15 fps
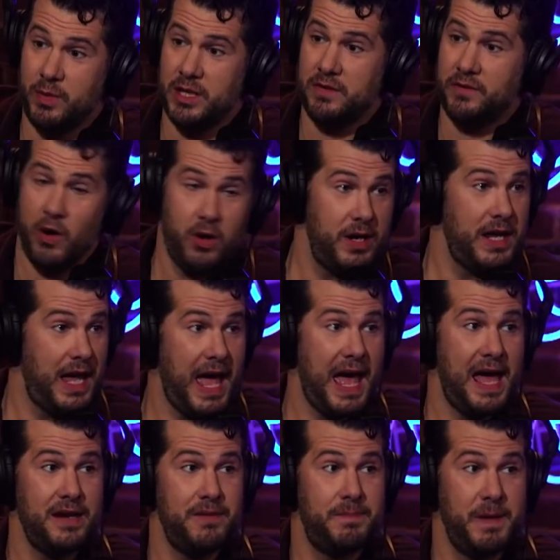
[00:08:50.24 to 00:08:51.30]
when you've already
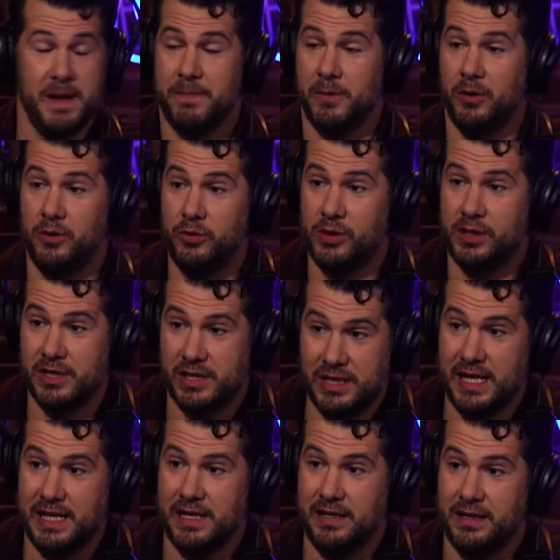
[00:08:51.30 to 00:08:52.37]
had people who
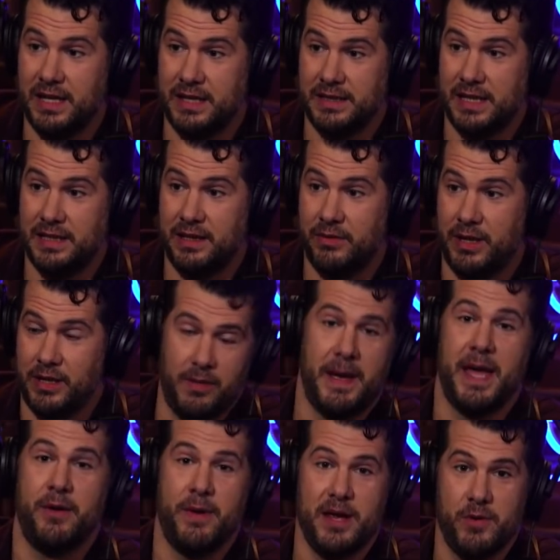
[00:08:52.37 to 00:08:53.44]
conceded, and then they were like, oh,
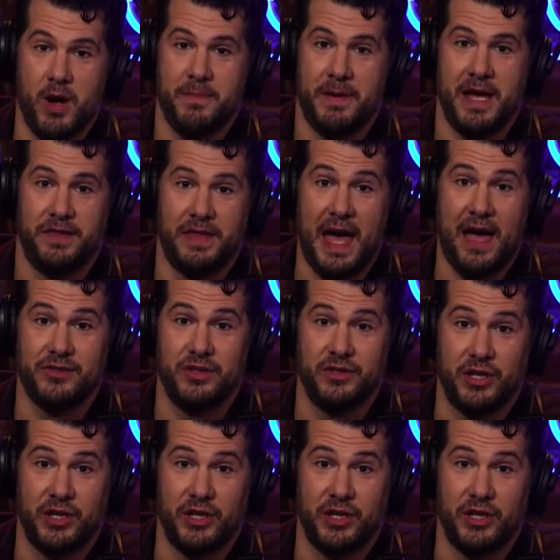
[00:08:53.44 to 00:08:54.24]
by the way, you won by 1,000.